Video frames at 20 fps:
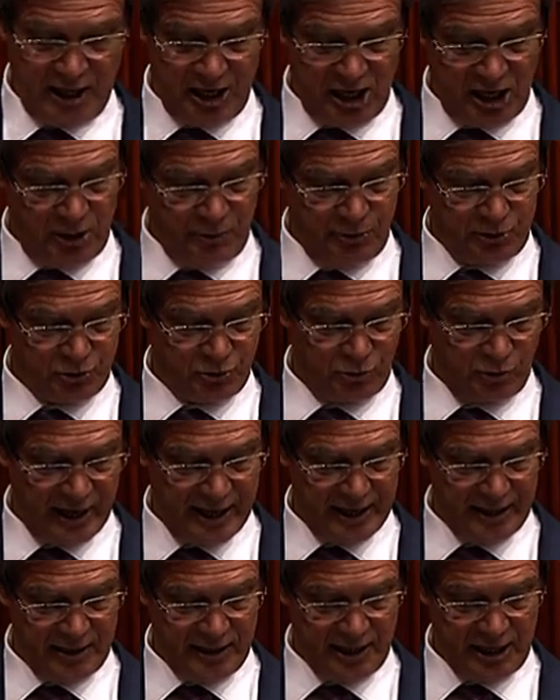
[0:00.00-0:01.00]
He was
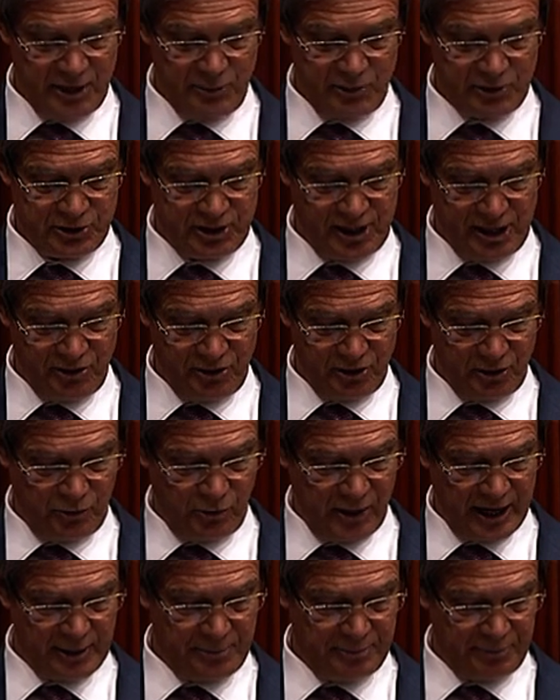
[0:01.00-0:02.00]
in the
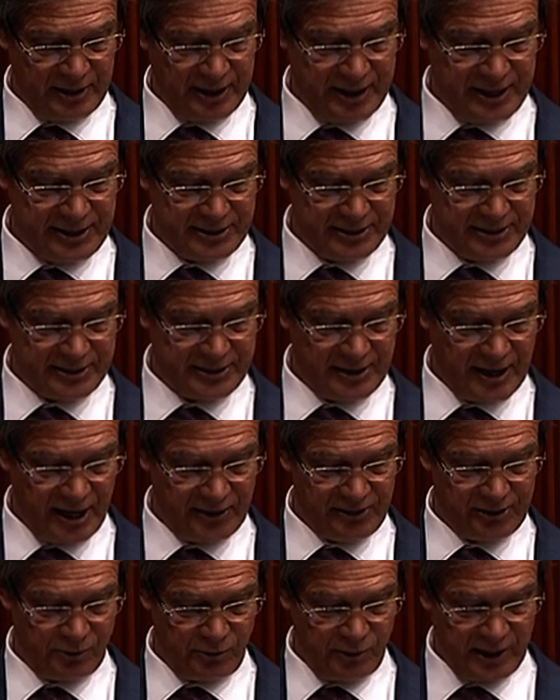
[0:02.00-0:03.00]
right place
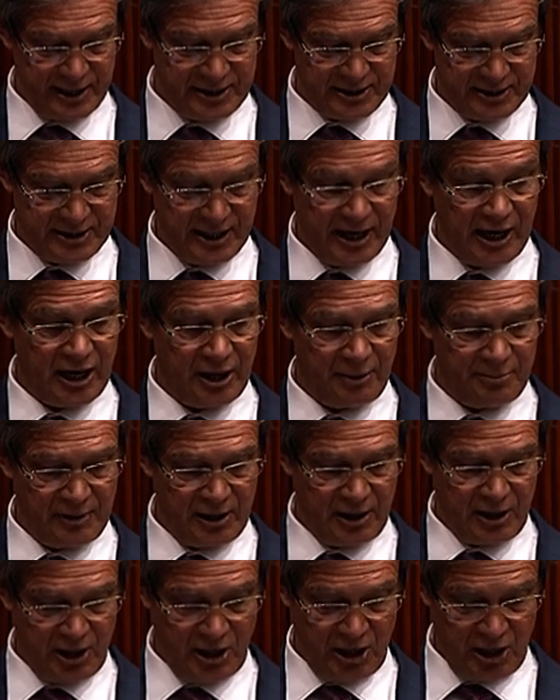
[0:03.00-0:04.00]
at the right time,
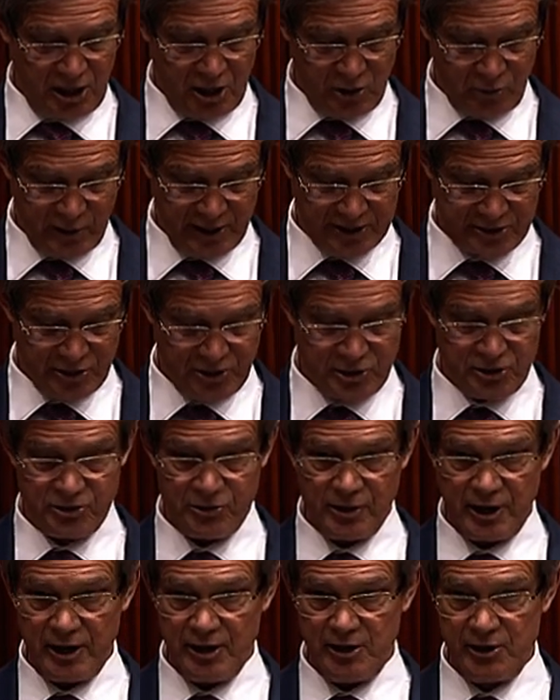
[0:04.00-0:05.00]
and Western
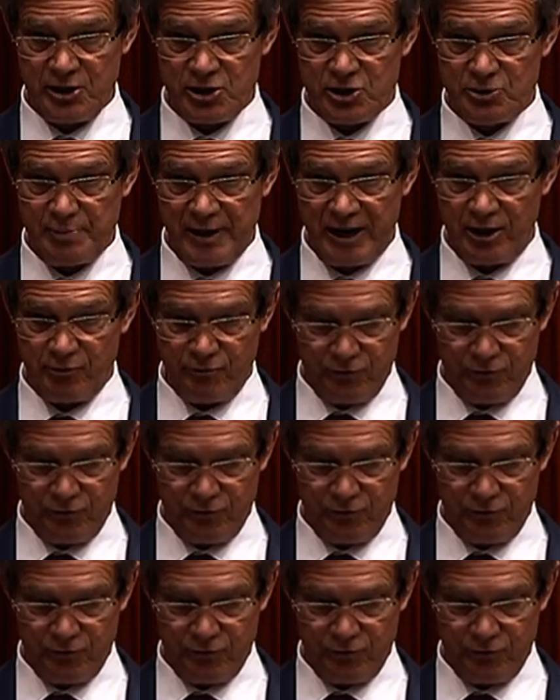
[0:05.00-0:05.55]
Australia is better